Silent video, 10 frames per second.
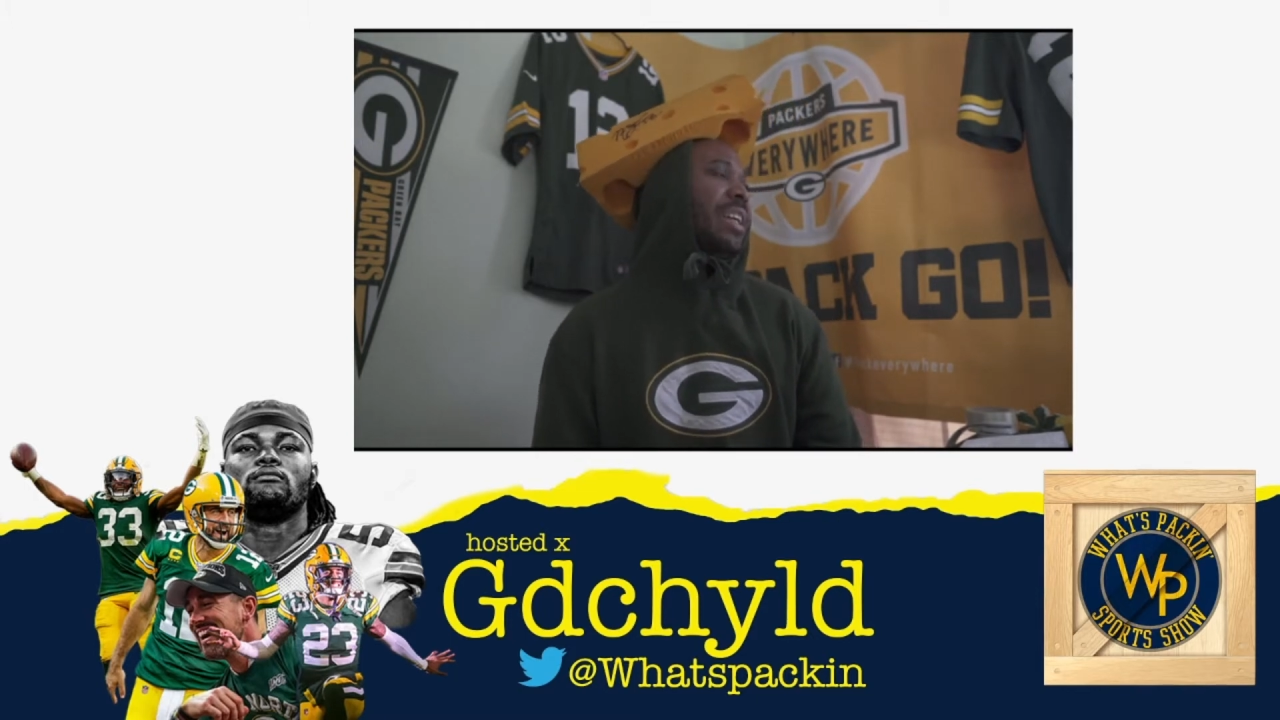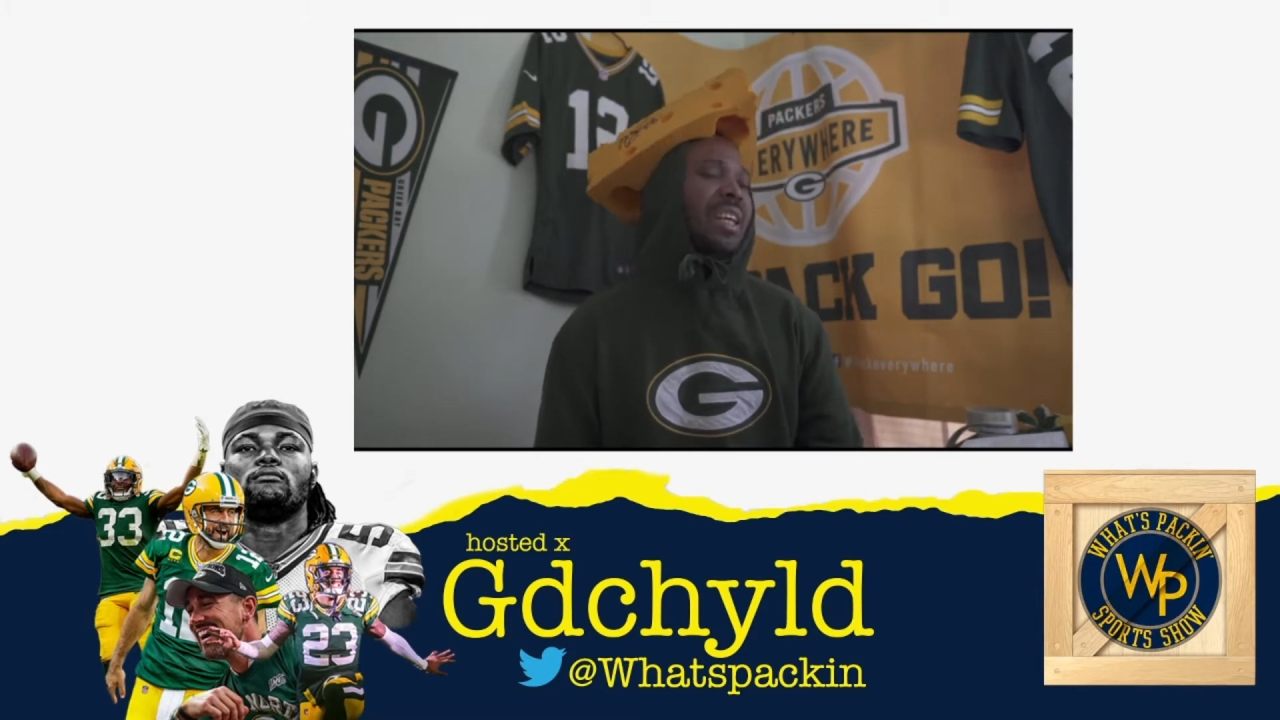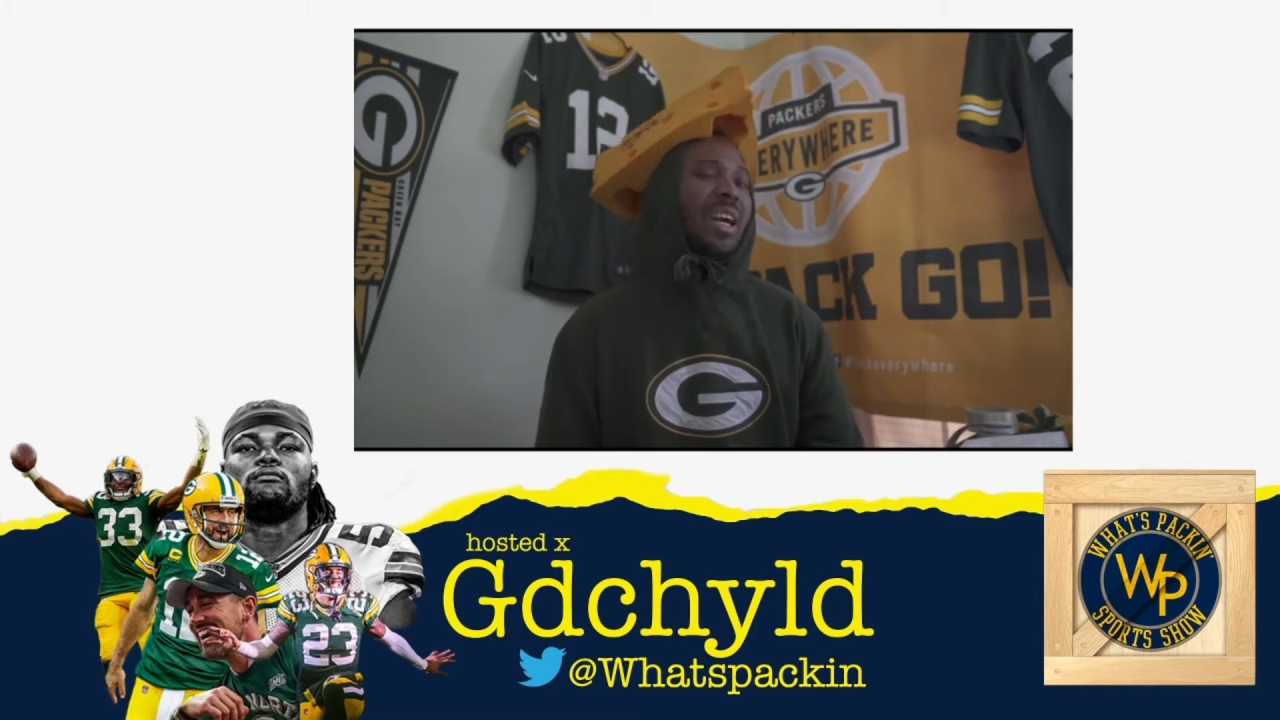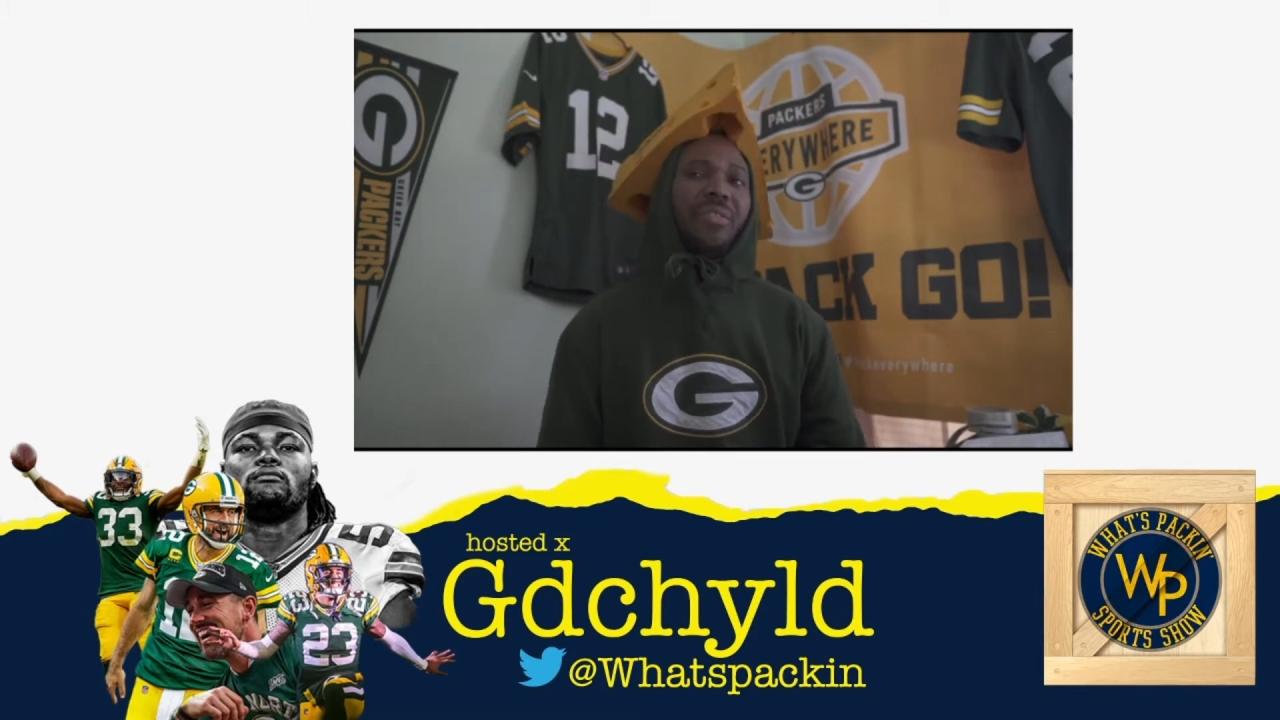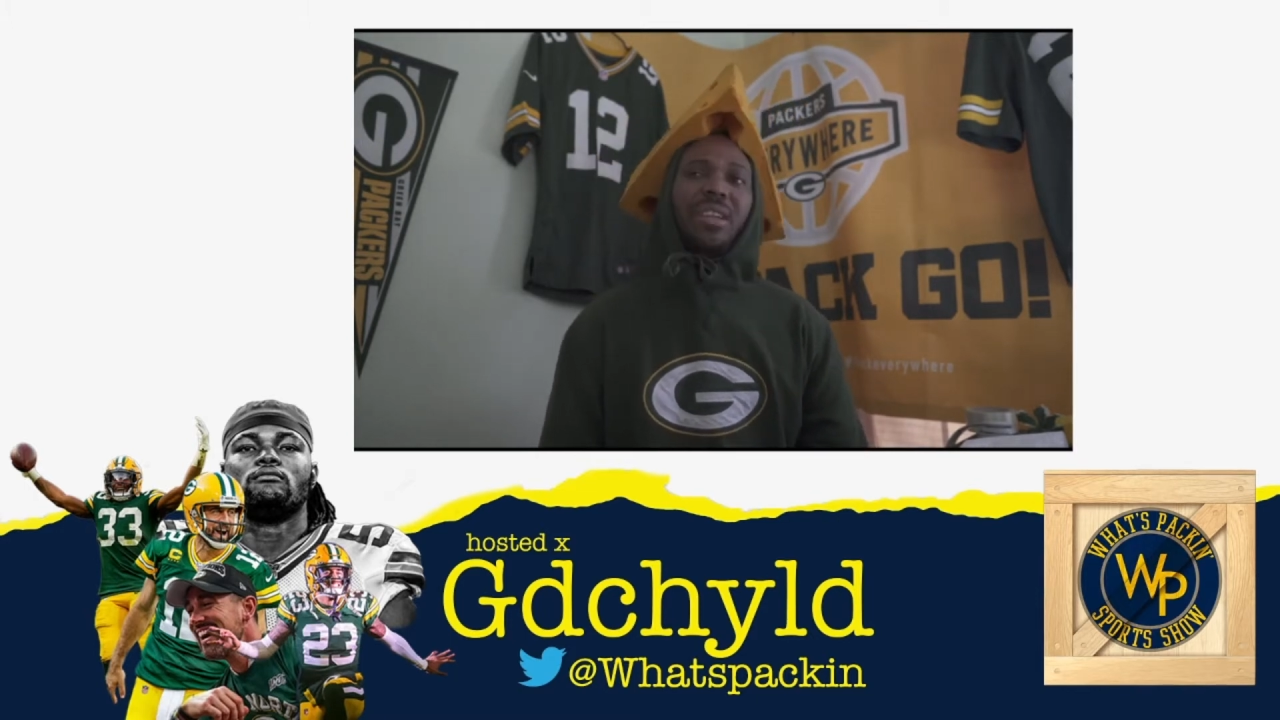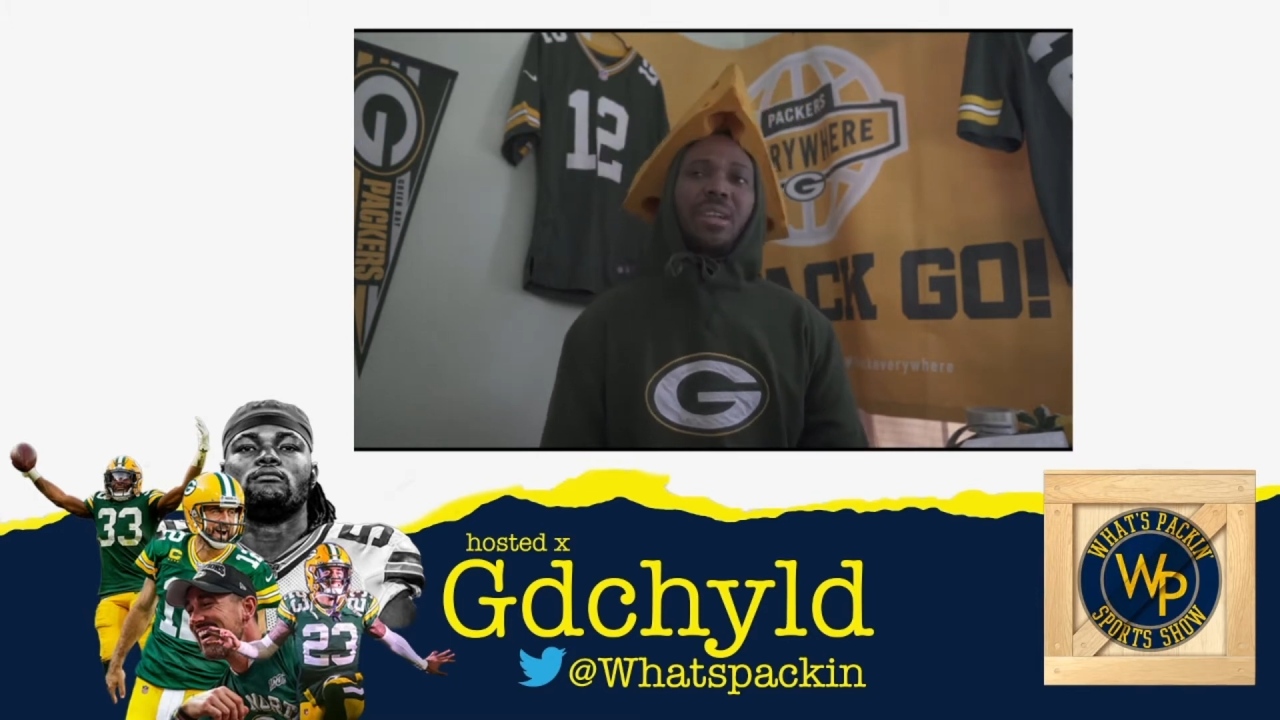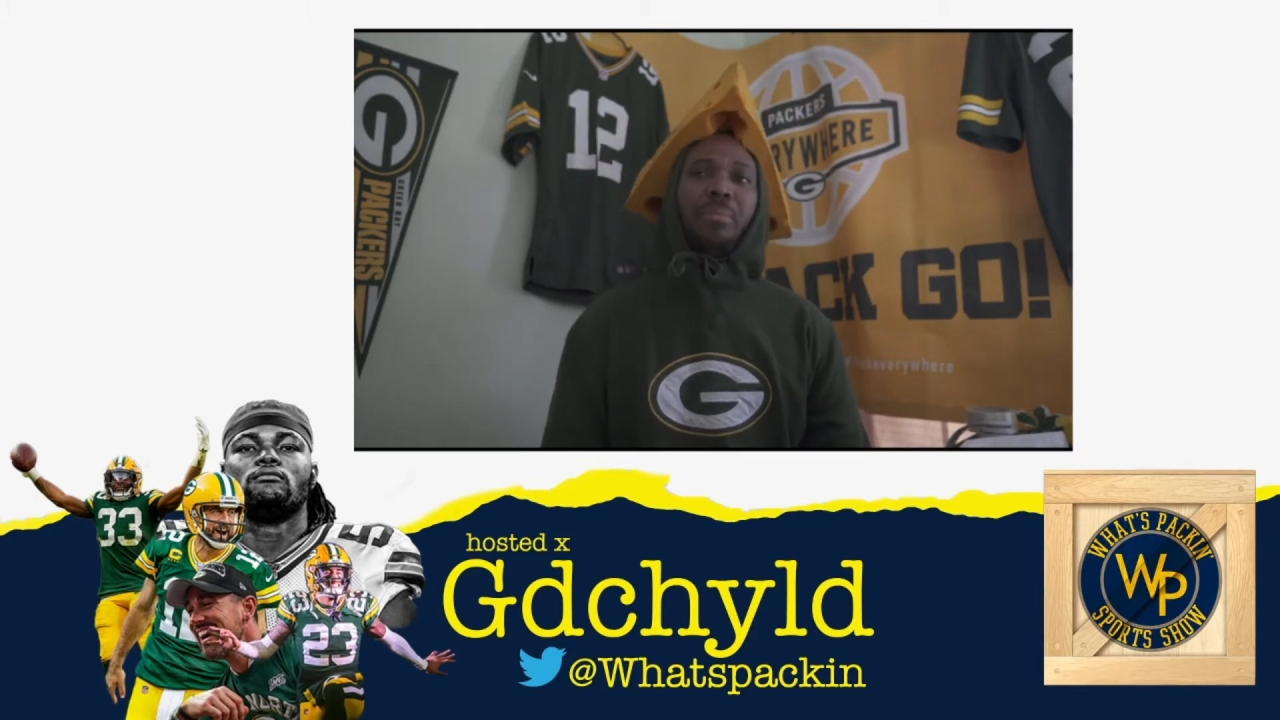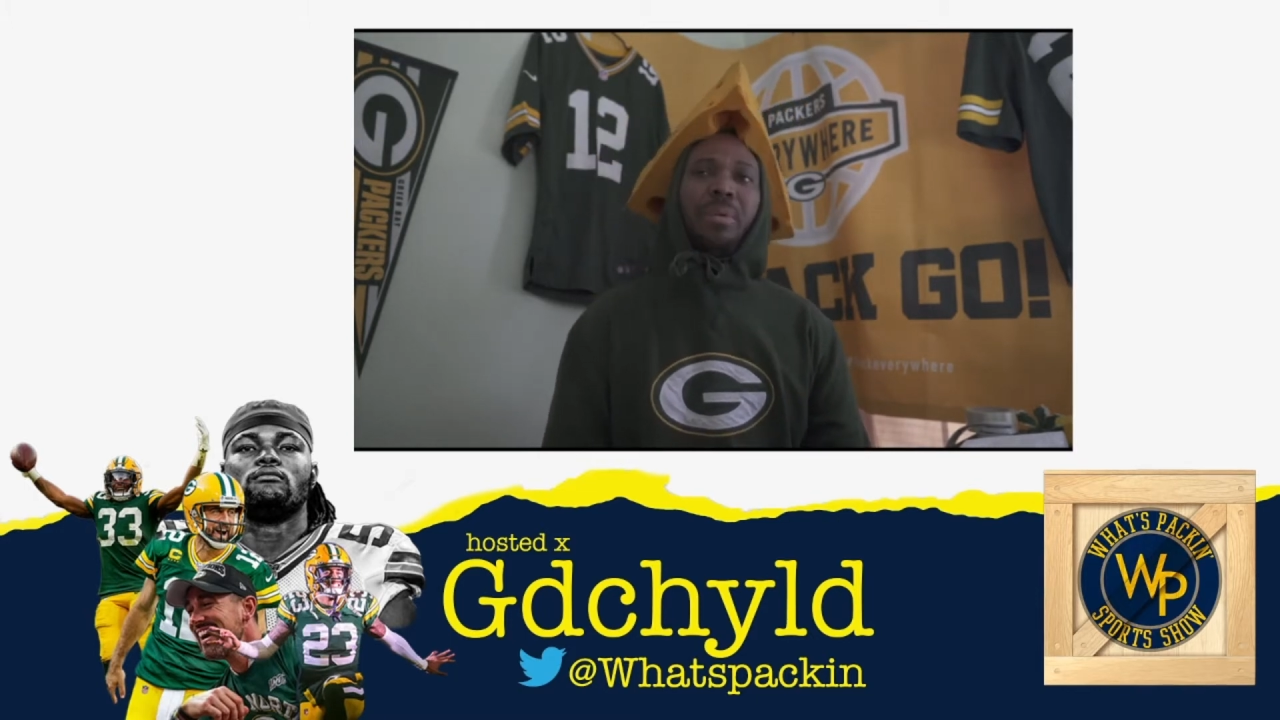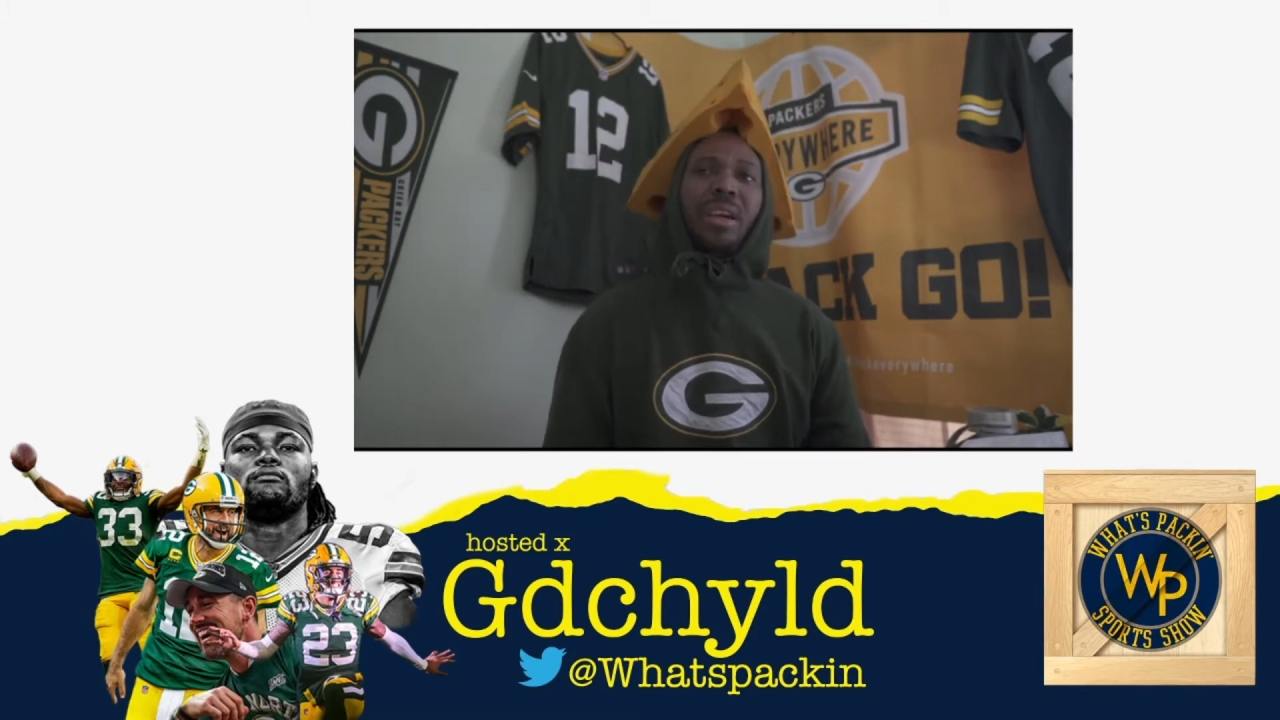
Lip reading: definitely could be